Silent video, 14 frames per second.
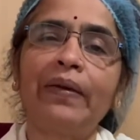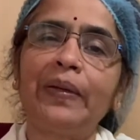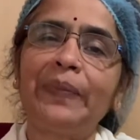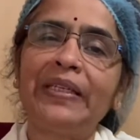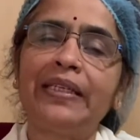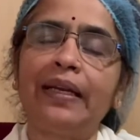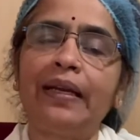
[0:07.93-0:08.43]
will
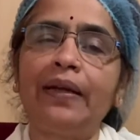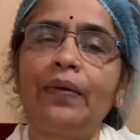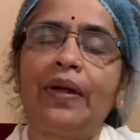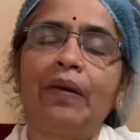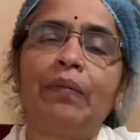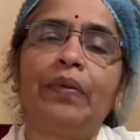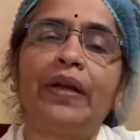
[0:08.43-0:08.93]
be telling you
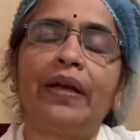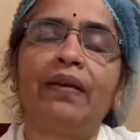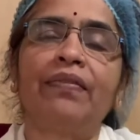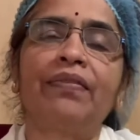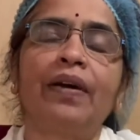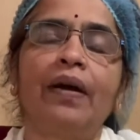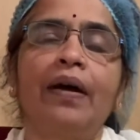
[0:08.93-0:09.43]
in brief
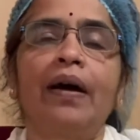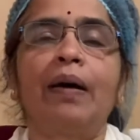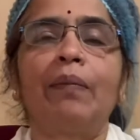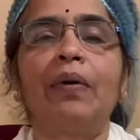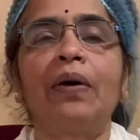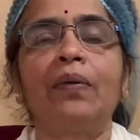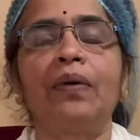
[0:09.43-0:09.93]

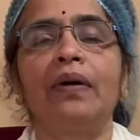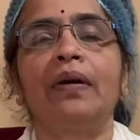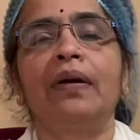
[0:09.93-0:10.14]
about